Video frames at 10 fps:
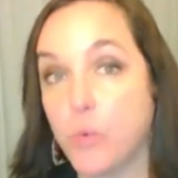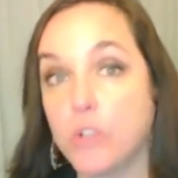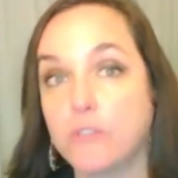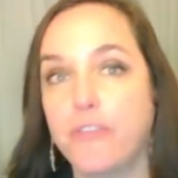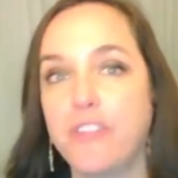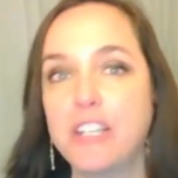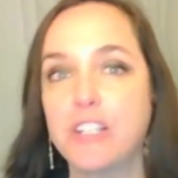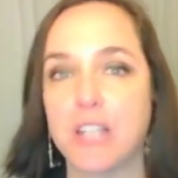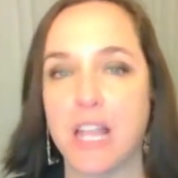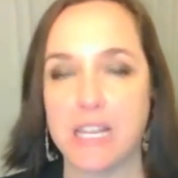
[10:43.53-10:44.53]
The world
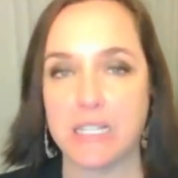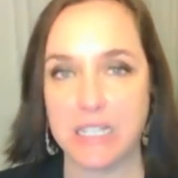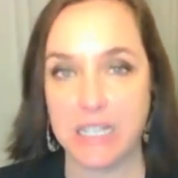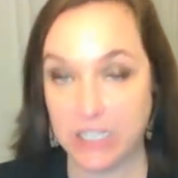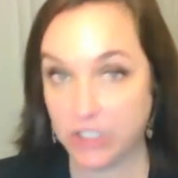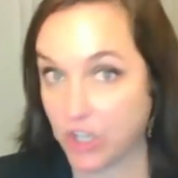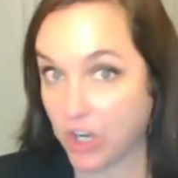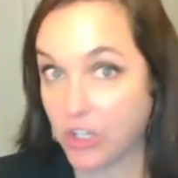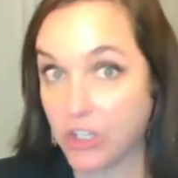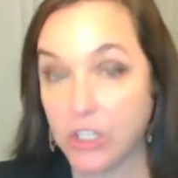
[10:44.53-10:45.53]
feels like it's getting
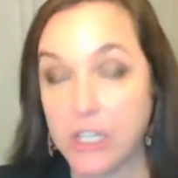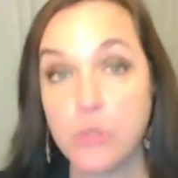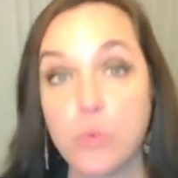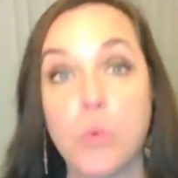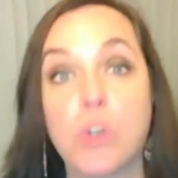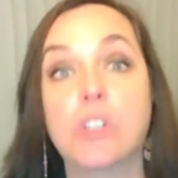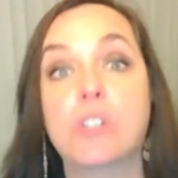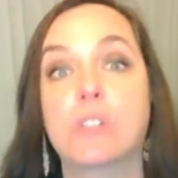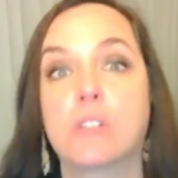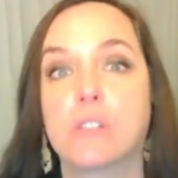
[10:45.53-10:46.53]
darker and
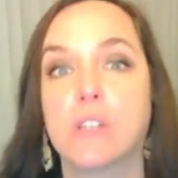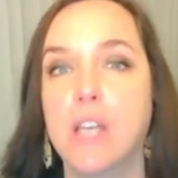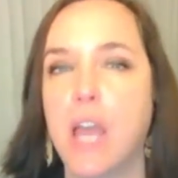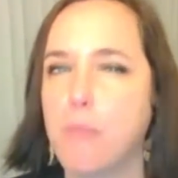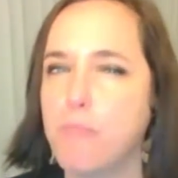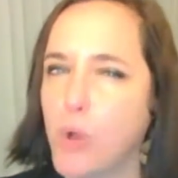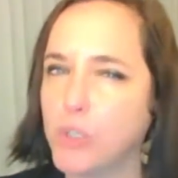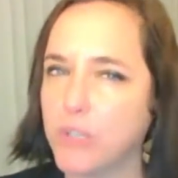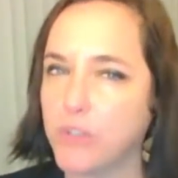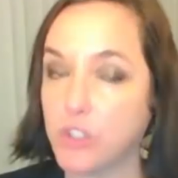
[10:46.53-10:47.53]
worse, and
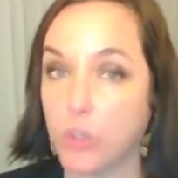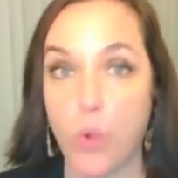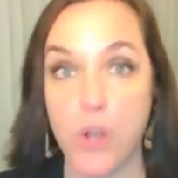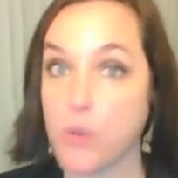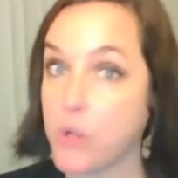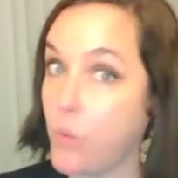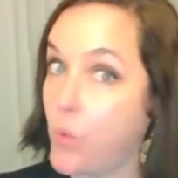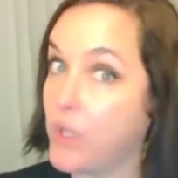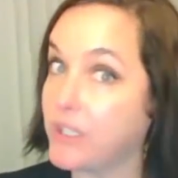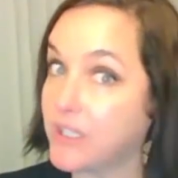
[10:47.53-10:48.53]
most of us are
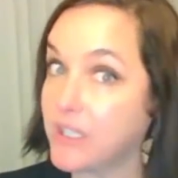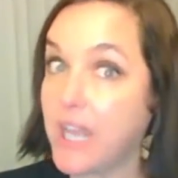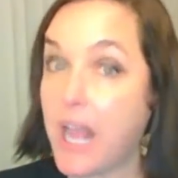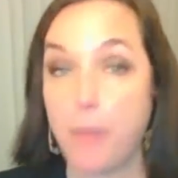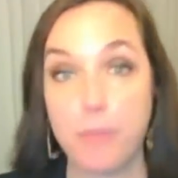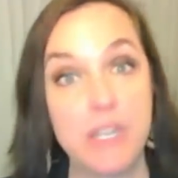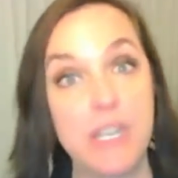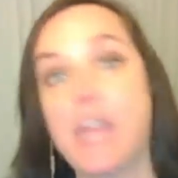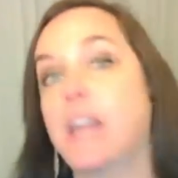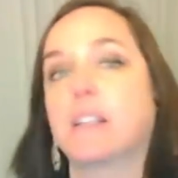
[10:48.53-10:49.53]
wondering what's going to
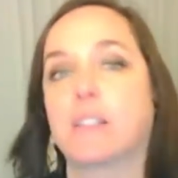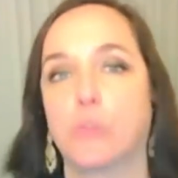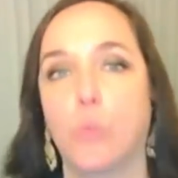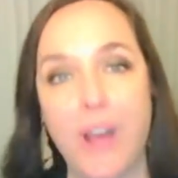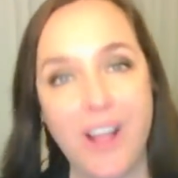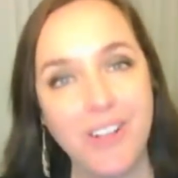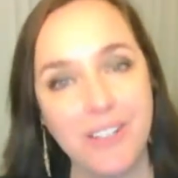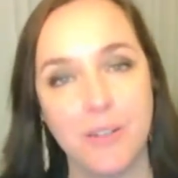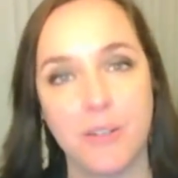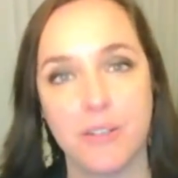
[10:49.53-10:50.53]
happen next.
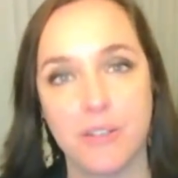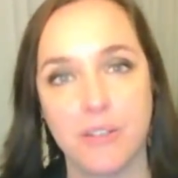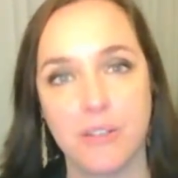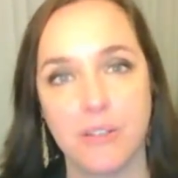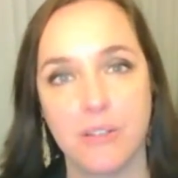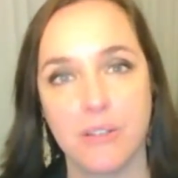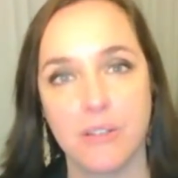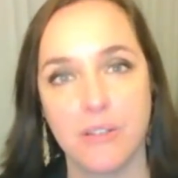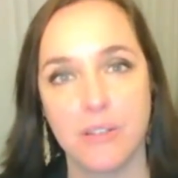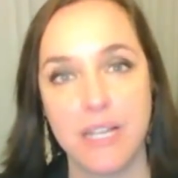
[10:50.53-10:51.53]
Well,
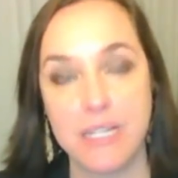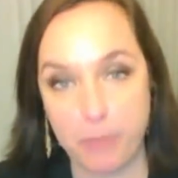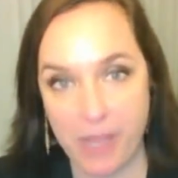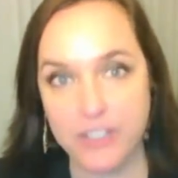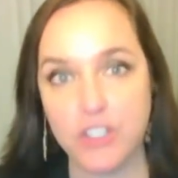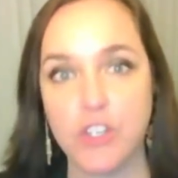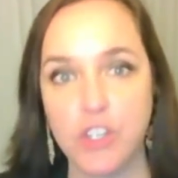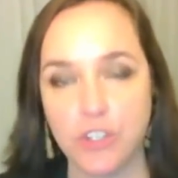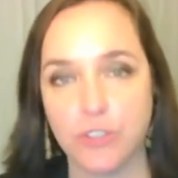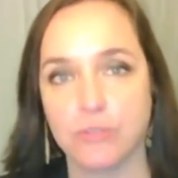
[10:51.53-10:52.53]
it depends
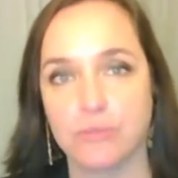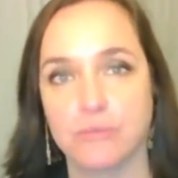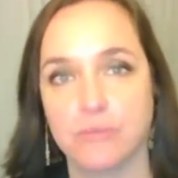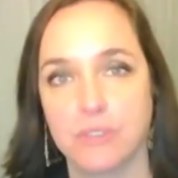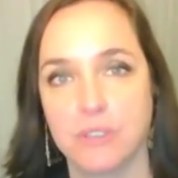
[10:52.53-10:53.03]
on you.